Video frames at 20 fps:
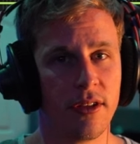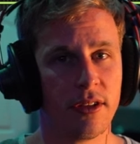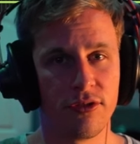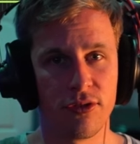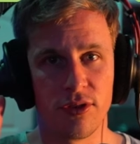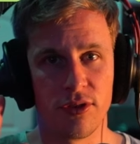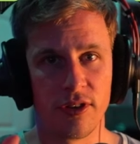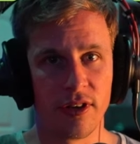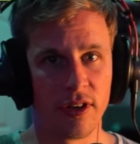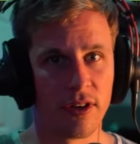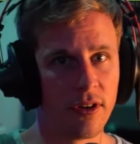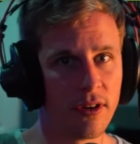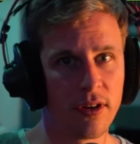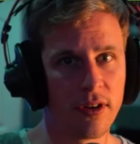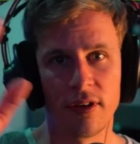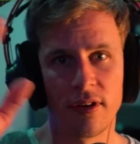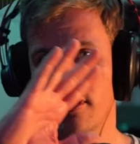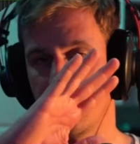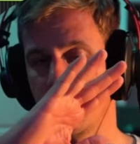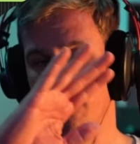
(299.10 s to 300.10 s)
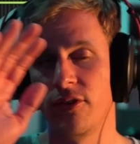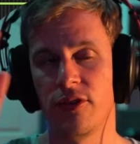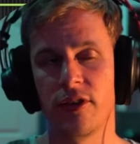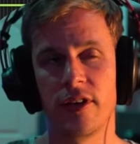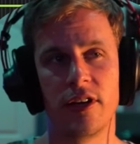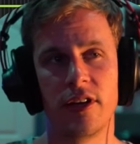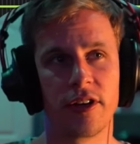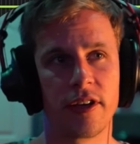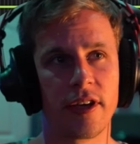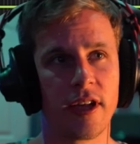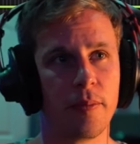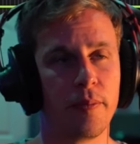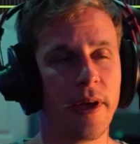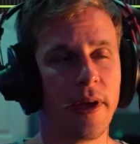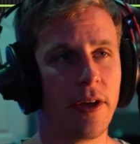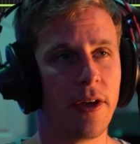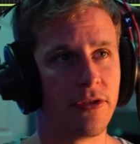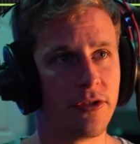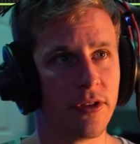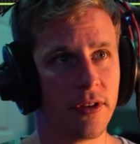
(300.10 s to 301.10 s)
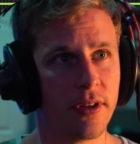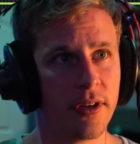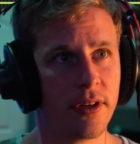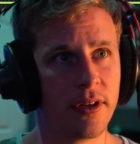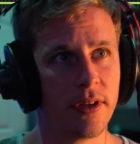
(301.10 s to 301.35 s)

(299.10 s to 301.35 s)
So you can hear it kind of bouncing.